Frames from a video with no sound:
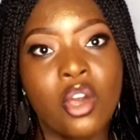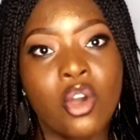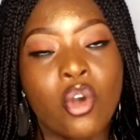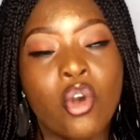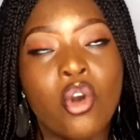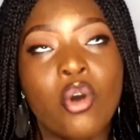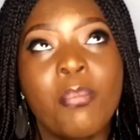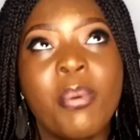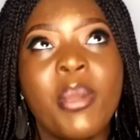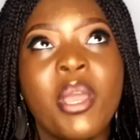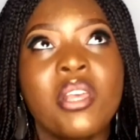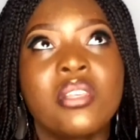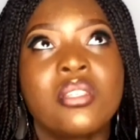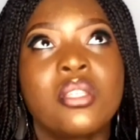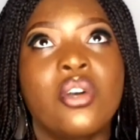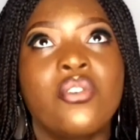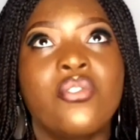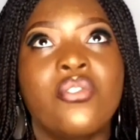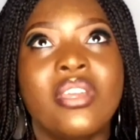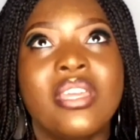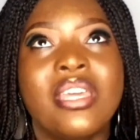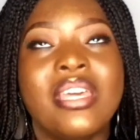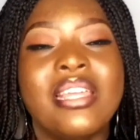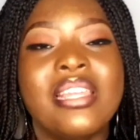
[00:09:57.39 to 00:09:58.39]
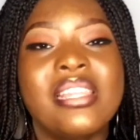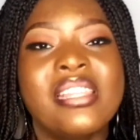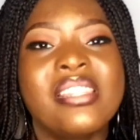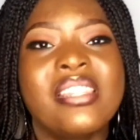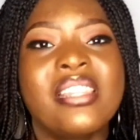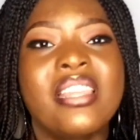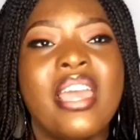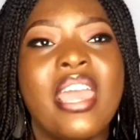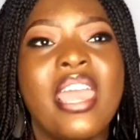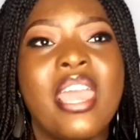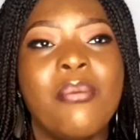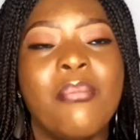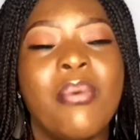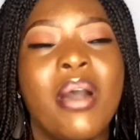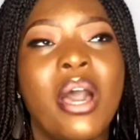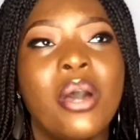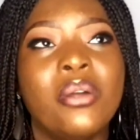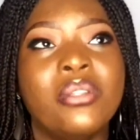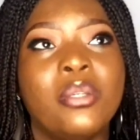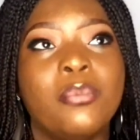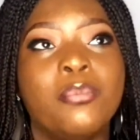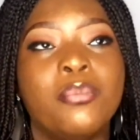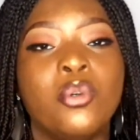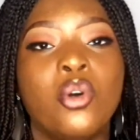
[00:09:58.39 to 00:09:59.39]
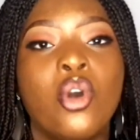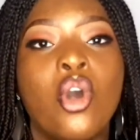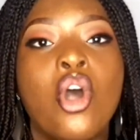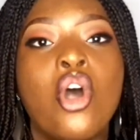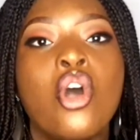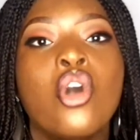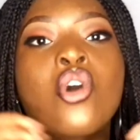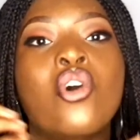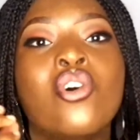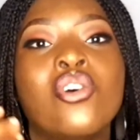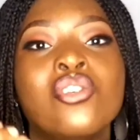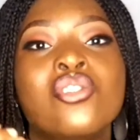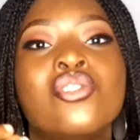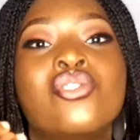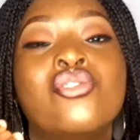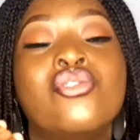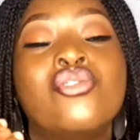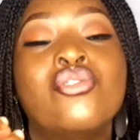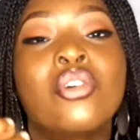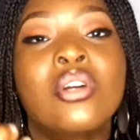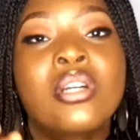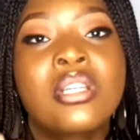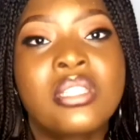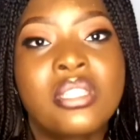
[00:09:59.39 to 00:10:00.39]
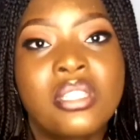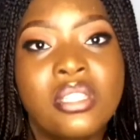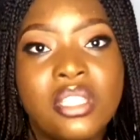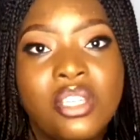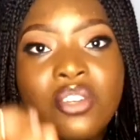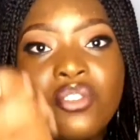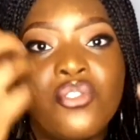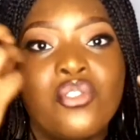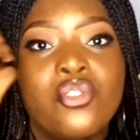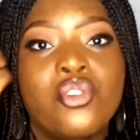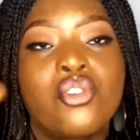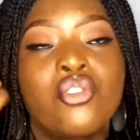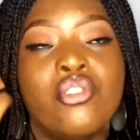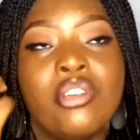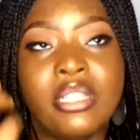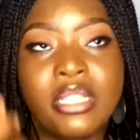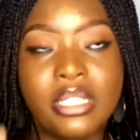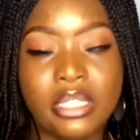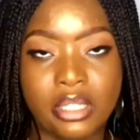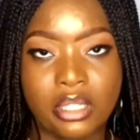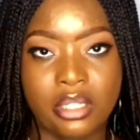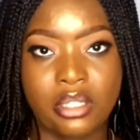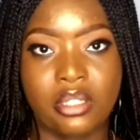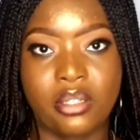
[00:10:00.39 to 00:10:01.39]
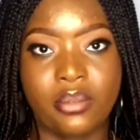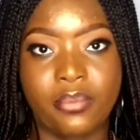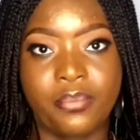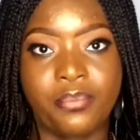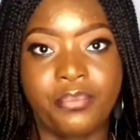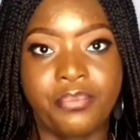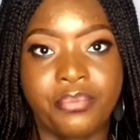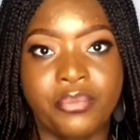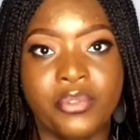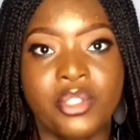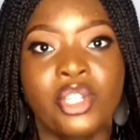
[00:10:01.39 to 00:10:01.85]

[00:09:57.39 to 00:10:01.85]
Compare yourself, how do you put constructive criticism.